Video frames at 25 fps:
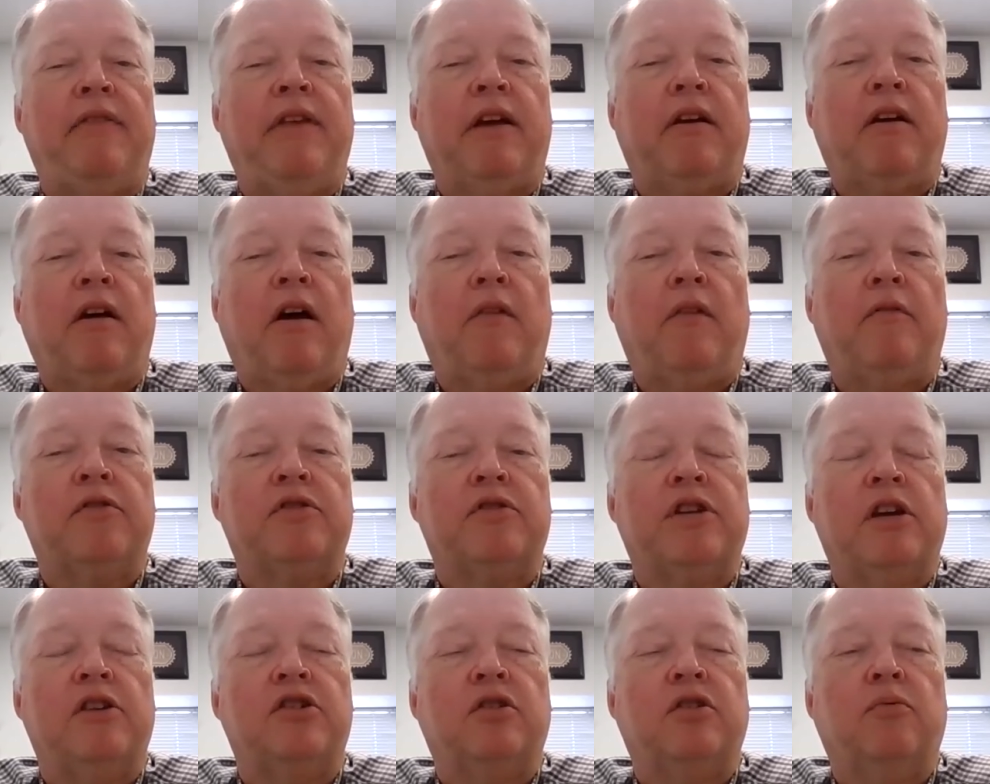have that
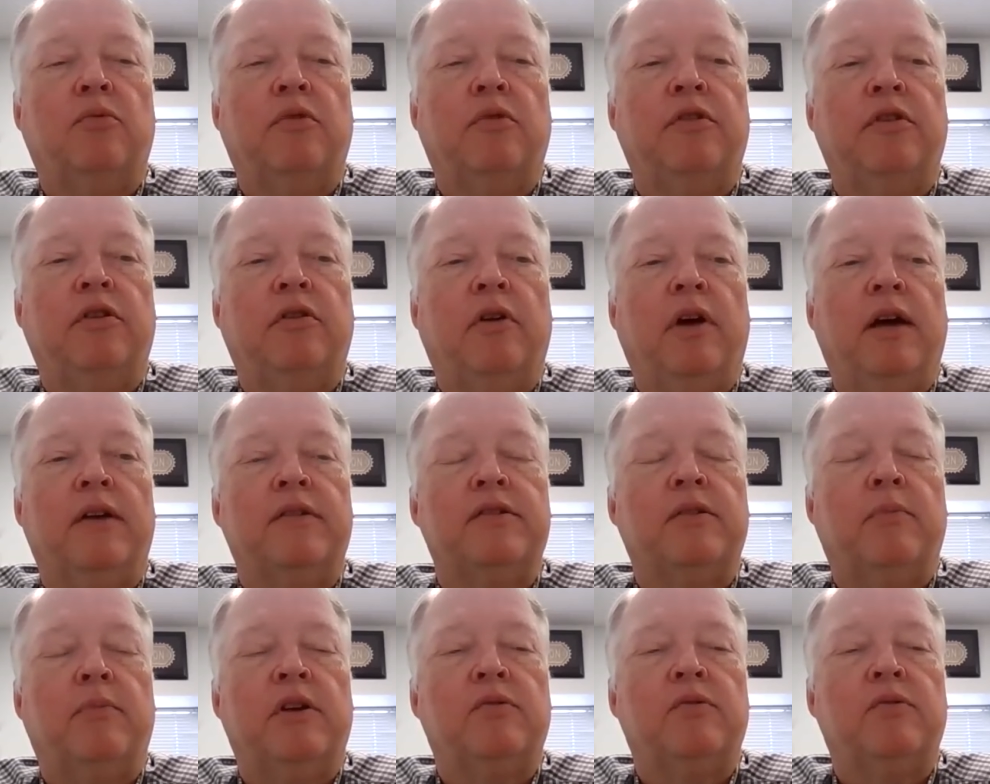conversation with you?
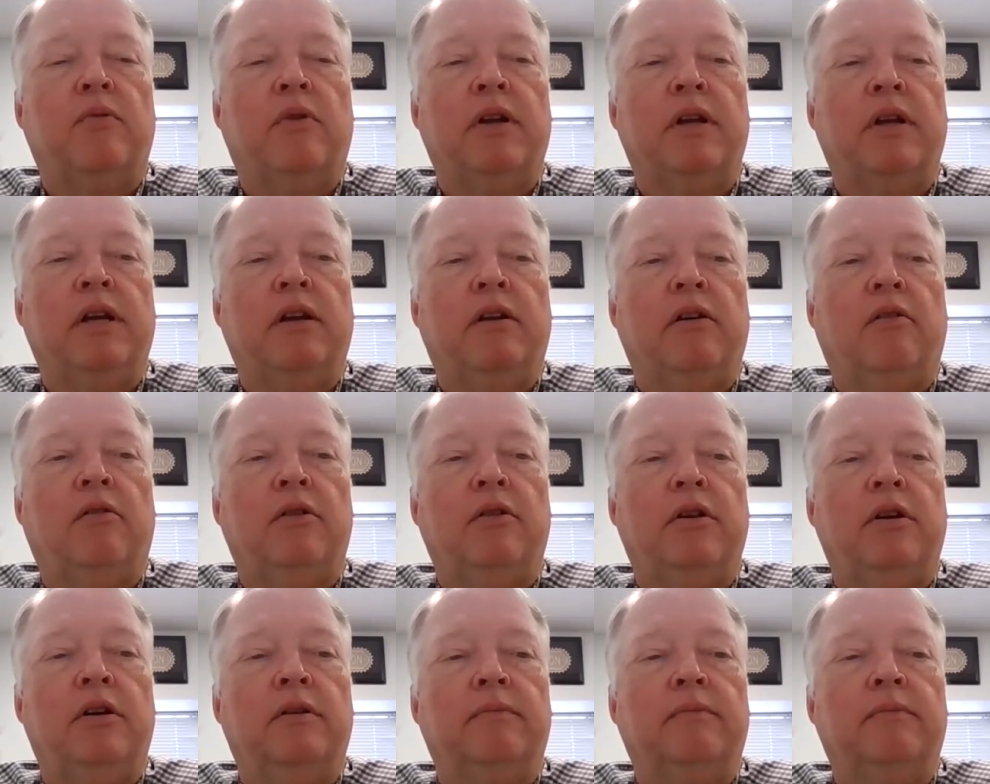How's the best way to get a hold